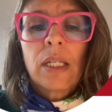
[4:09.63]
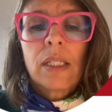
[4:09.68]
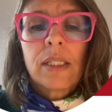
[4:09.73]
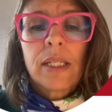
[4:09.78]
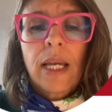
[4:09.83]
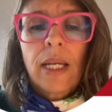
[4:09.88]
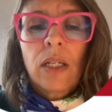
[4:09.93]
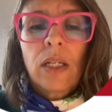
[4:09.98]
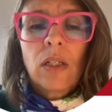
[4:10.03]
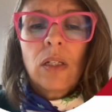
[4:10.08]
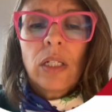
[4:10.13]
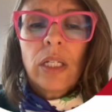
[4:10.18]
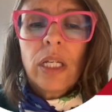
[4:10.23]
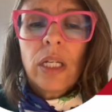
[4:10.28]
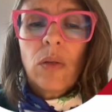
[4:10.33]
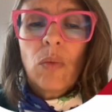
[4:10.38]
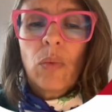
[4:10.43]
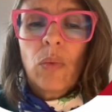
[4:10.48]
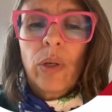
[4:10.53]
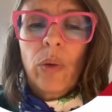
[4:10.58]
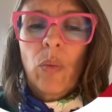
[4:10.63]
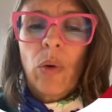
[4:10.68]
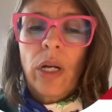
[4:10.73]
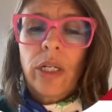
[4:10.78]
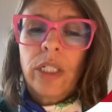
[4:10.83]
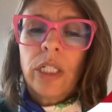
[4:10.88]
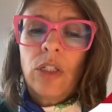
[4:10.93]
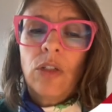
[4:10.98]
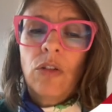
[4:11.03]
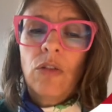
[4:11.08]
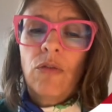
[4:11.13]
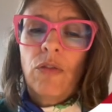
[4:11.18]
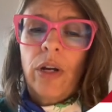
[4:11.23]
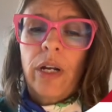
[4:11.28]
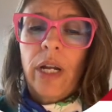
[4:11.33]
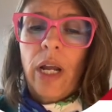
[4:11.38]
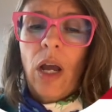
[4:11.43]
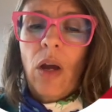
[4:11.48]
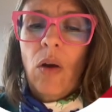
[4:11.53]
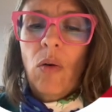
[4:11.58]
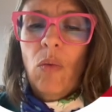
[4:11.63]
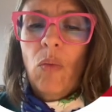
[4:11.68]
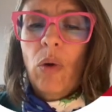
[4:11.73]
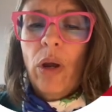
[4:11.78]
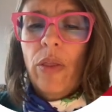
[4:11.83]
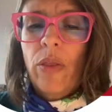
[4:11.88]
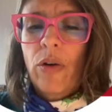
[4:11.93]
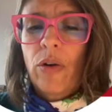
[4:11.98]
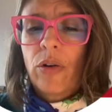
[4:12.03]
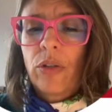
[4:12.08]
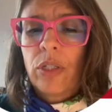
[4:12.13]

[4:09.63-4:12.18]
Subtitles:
Secondly, we wanted to find out whether